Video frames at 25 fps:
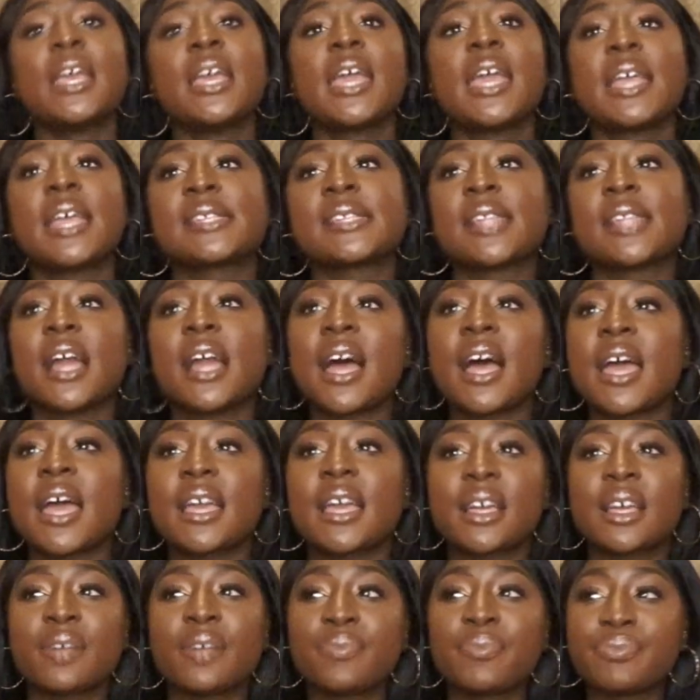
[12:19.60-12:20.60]
it's
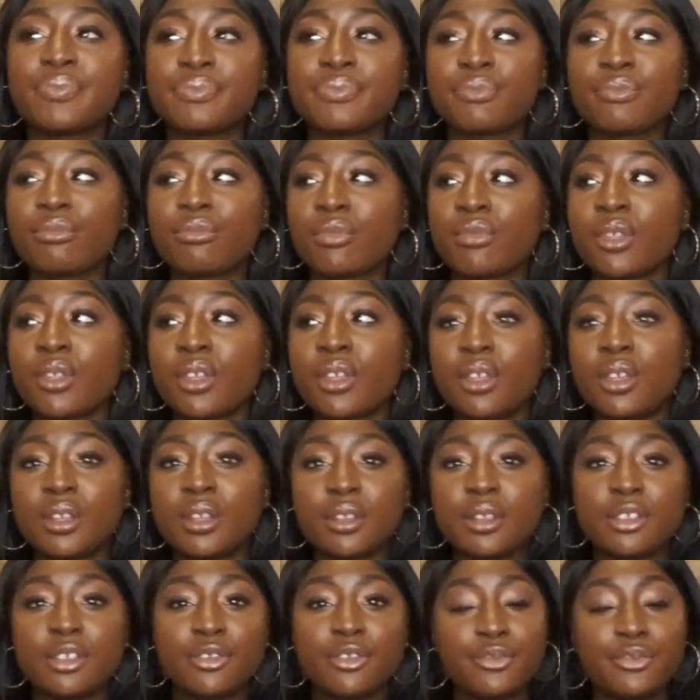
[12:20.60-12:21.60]
like,
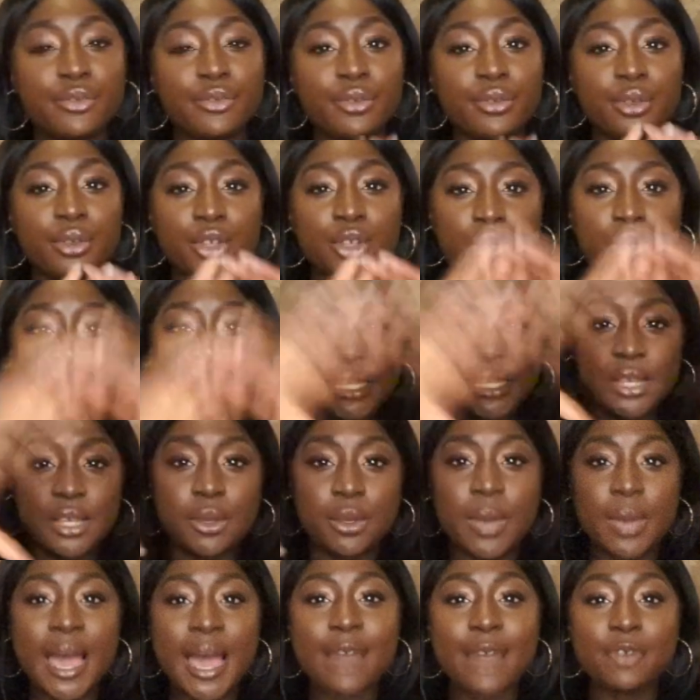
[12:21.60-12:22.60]

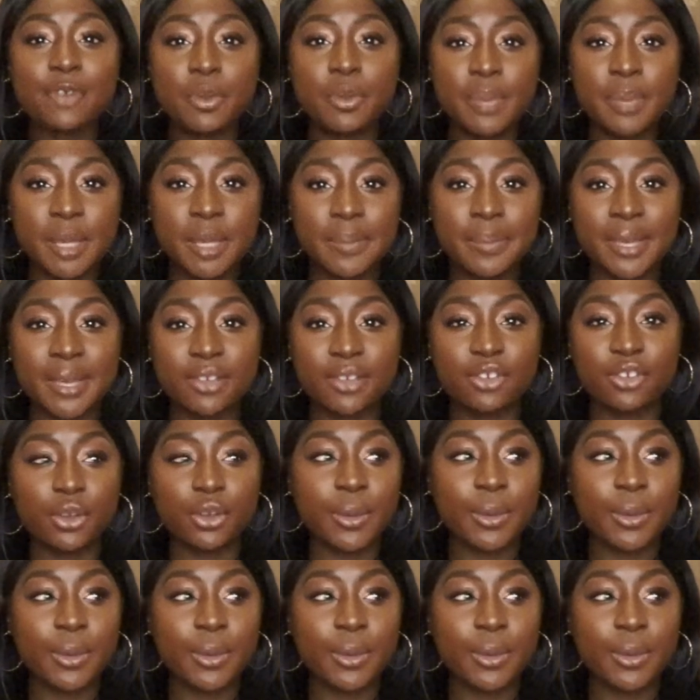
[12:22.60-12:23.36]
you have your big picture,